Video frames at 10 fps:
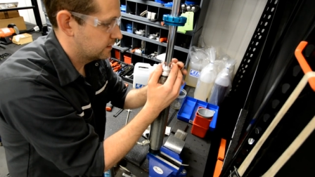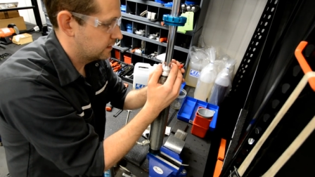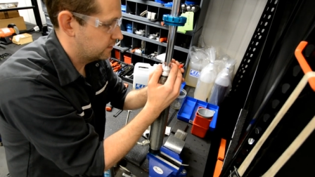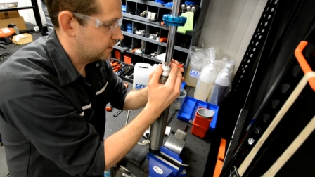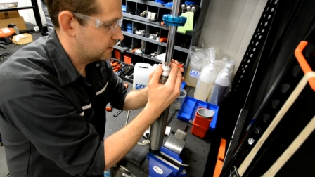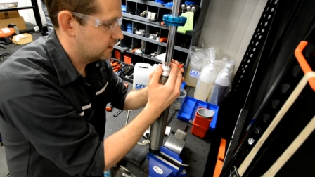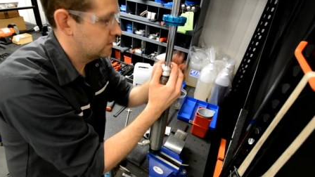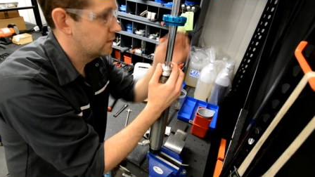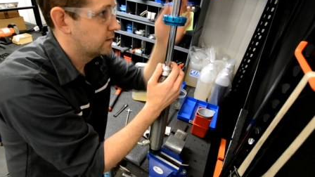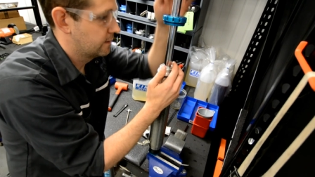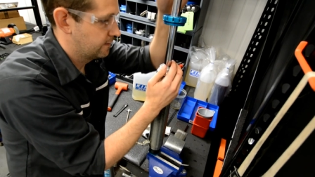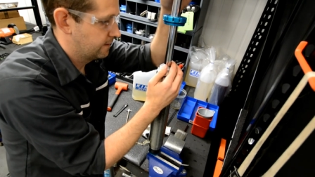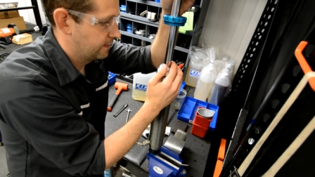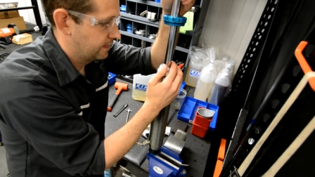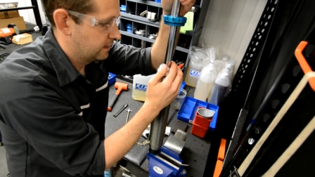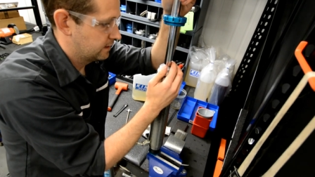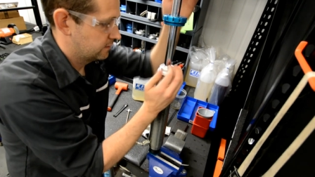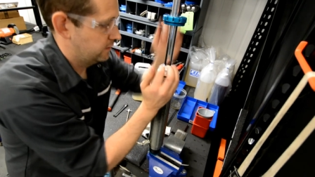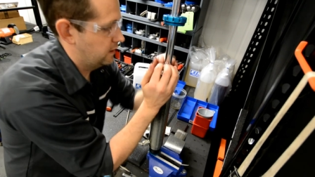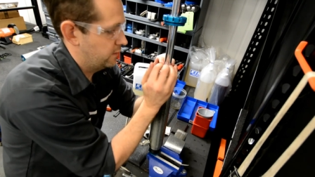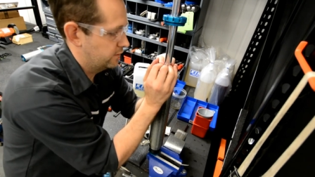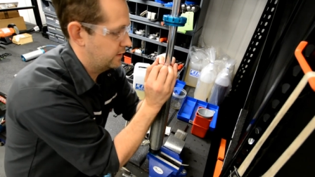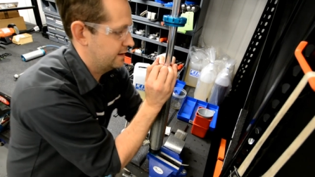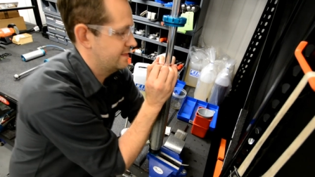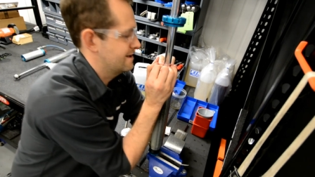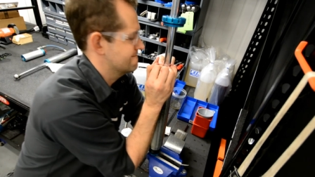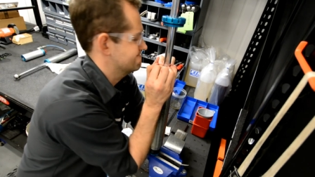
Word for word: There we go. Well, we were right there.